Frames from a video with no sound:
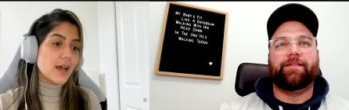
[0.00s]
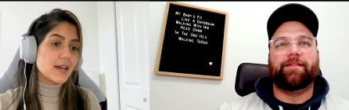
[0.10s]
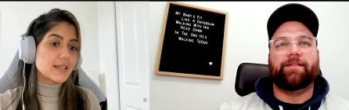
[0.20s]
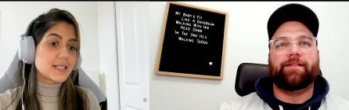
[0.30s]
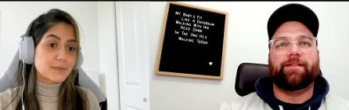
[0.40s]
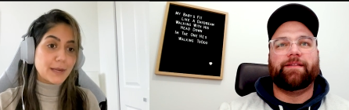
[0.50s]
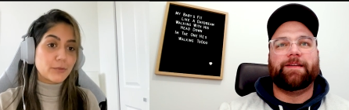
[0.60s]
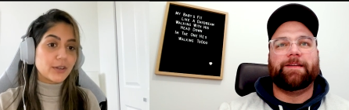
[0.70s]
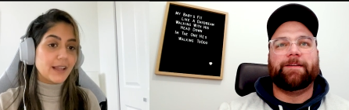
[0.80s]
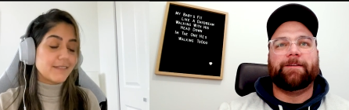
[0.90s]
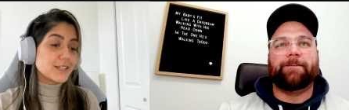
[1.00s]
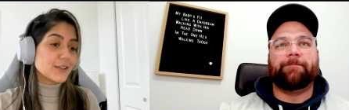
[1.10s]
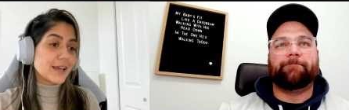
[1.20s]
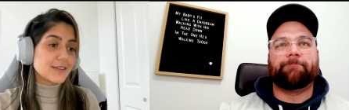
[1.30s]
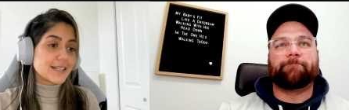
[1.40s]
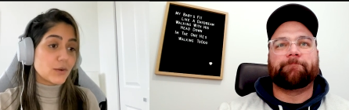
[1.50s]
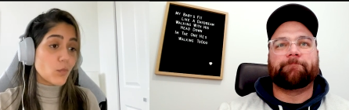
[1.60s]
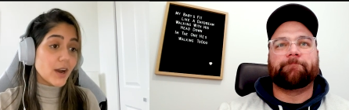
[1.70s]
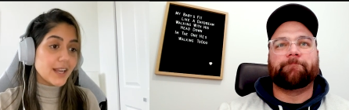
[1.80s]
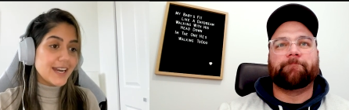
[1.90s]
Speaker 1: September 11,
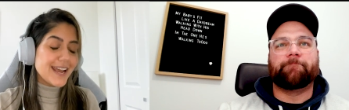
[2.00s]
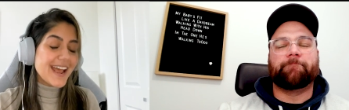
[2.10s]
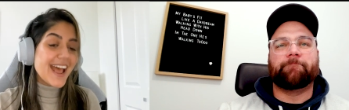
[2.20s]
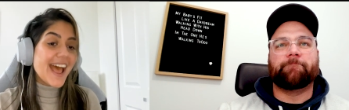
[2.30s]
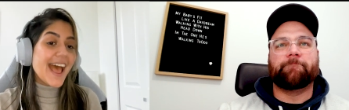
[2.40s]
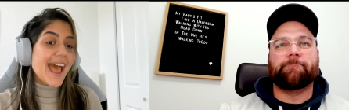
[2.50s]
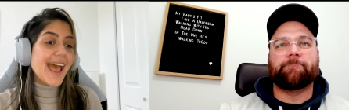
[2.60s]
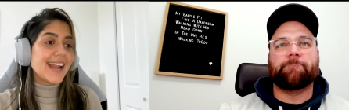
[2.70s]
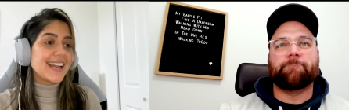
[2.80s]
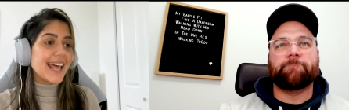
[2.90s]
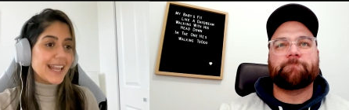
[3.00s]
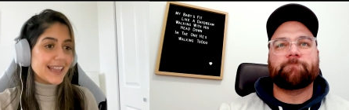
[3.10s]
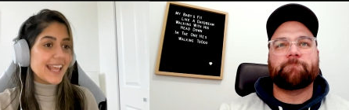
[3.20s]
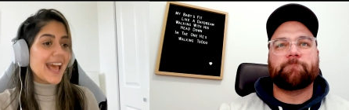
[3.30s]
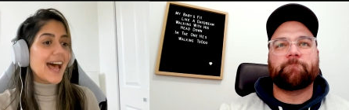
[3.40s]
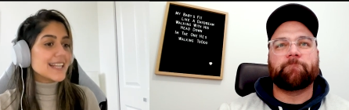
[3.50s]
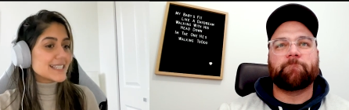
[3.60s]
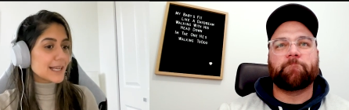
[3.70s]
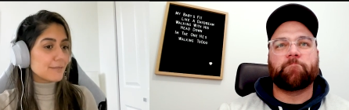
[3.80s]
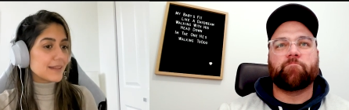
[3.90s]
2001? And then they had
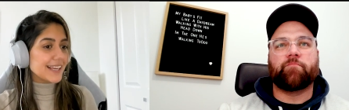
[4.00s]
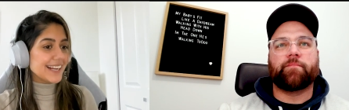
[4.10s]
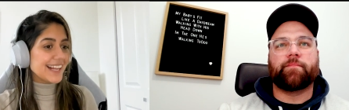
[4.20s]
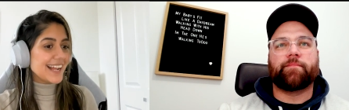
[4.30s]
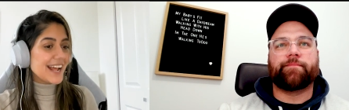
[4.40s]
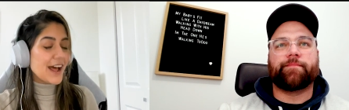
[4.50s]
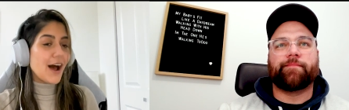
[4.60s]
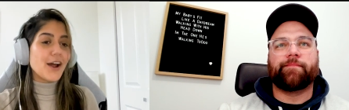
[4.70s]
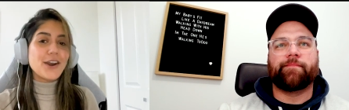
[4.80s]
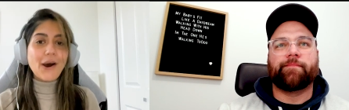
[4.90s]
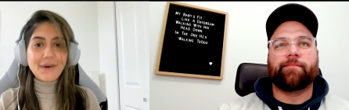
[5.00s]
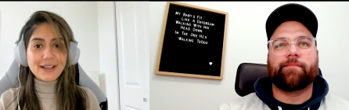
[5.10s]
something, a gnawing